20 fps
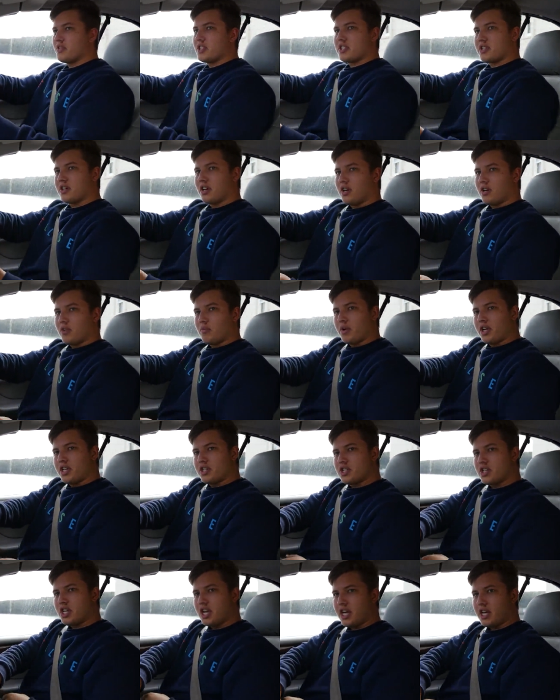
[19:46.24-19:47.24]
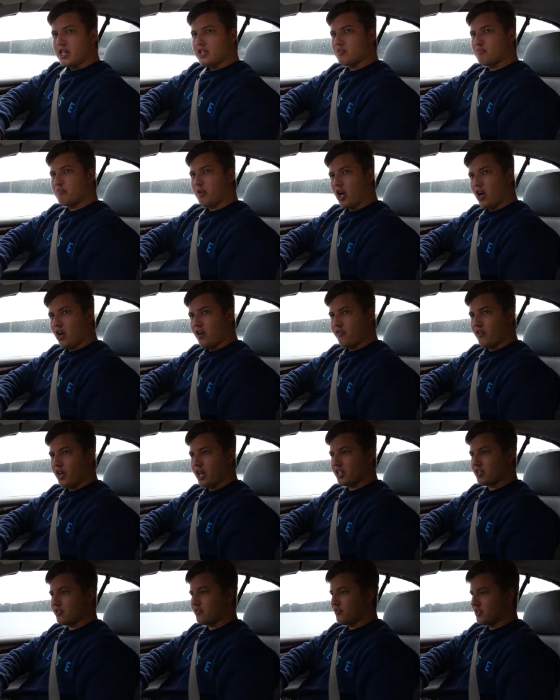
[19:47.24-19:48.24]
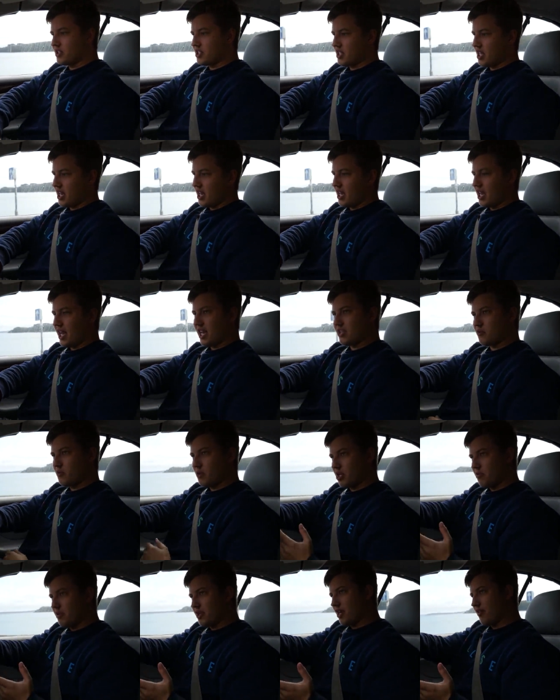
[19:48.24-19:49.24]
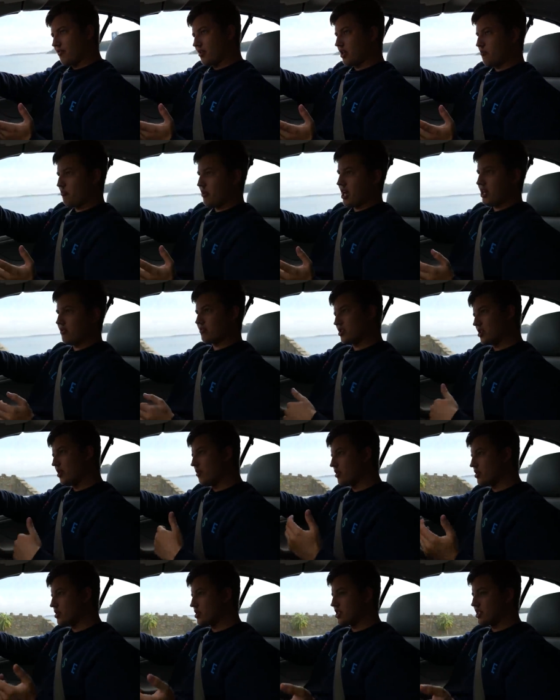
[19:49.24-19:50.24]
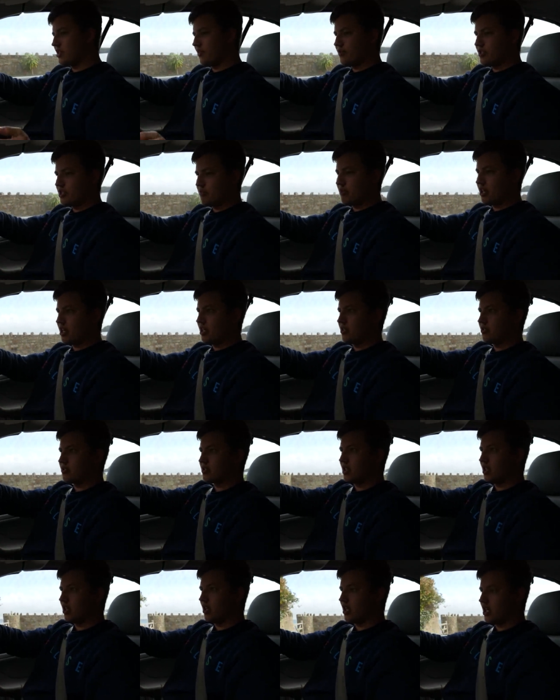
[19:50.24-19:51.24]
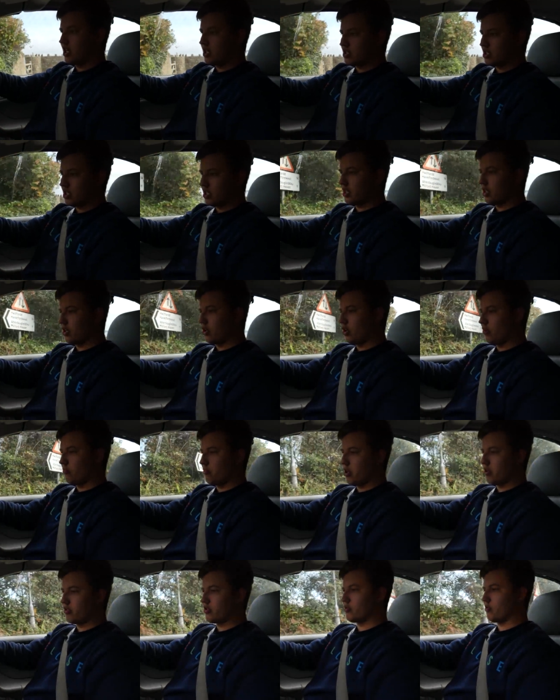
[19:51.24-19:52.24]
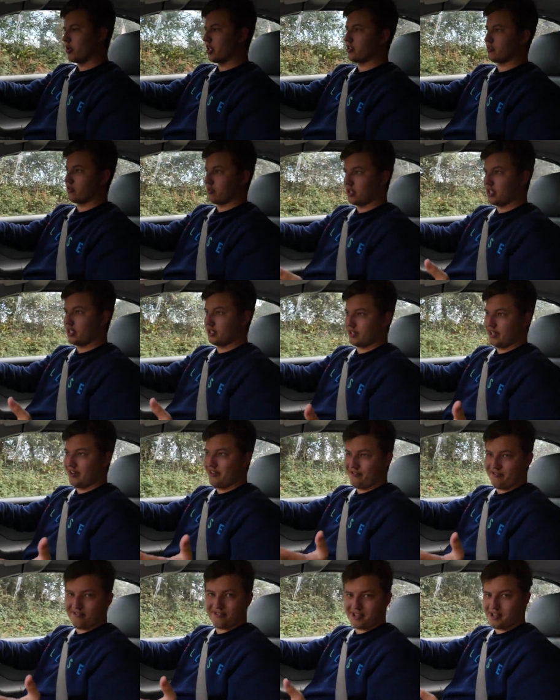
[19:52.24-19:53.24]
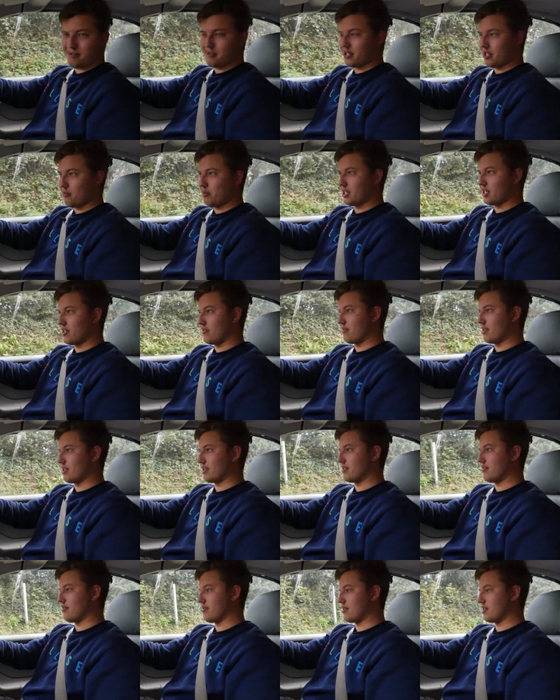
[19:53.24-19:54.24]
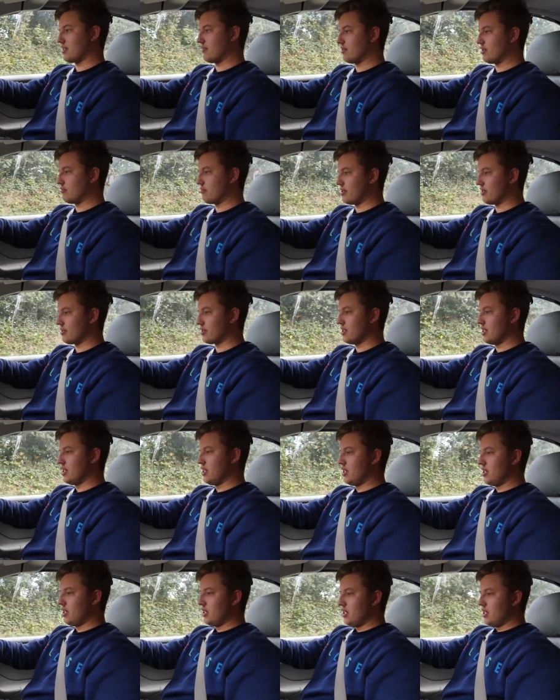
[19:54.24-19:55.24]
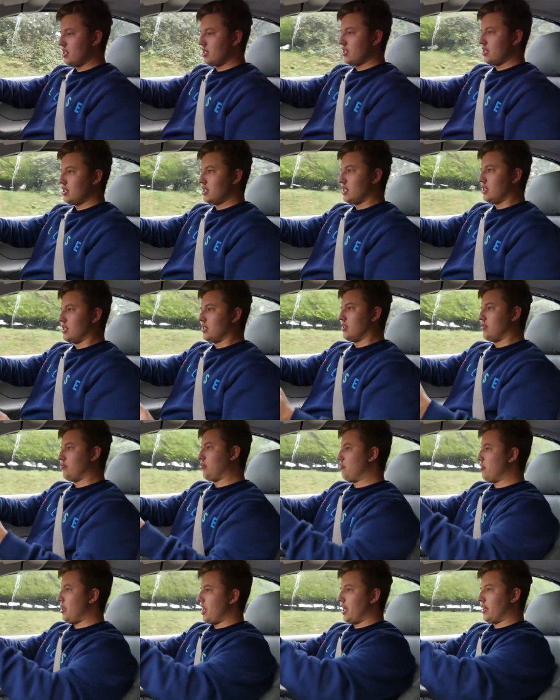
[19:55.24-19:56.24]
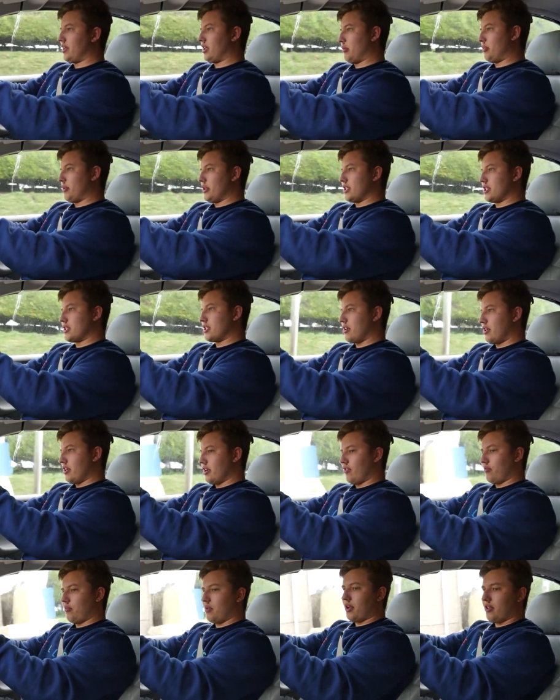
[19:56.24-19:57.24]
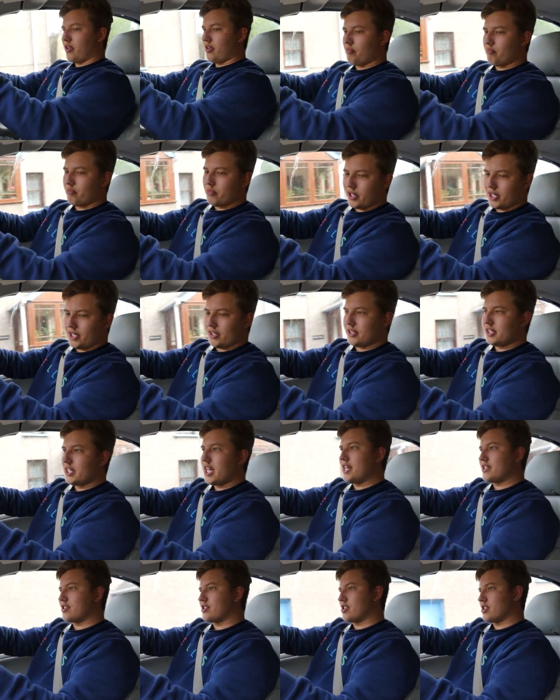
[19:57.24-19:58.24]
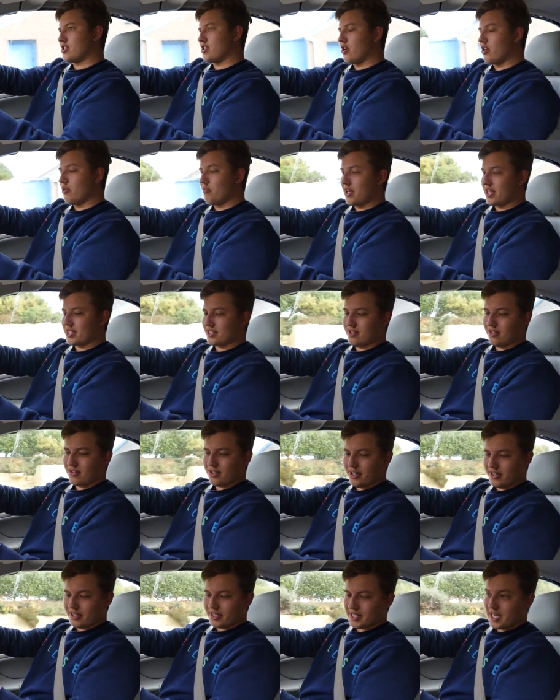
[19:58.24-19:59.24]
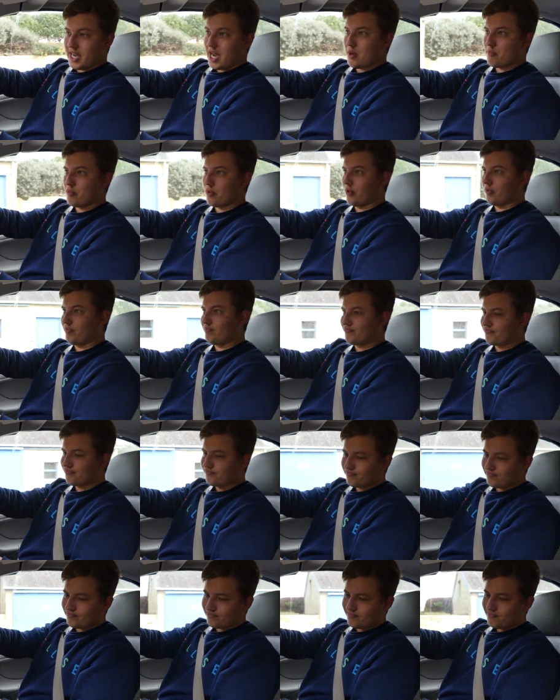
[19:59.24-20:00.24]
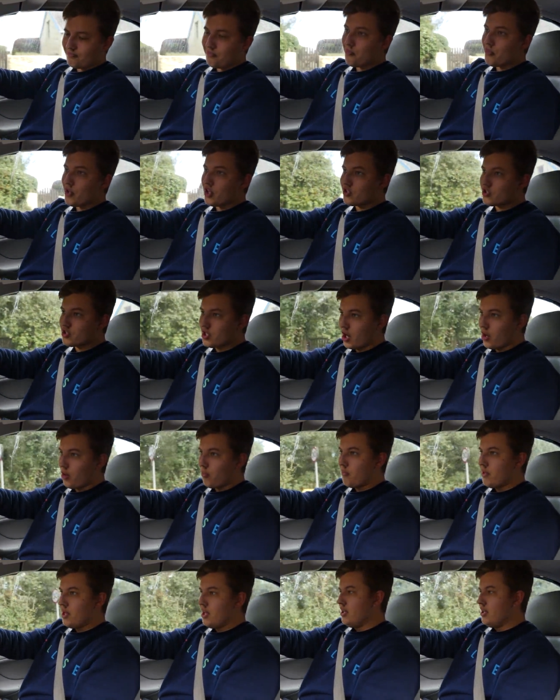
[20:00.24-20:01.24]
in this car, which is perfect for today as we're going to be covering about 270 miles largely on motorways, or at least hopefully we're going to be covering 270 miles. We may end up at the side of one of them, but let's just hope that's not going to happen. So,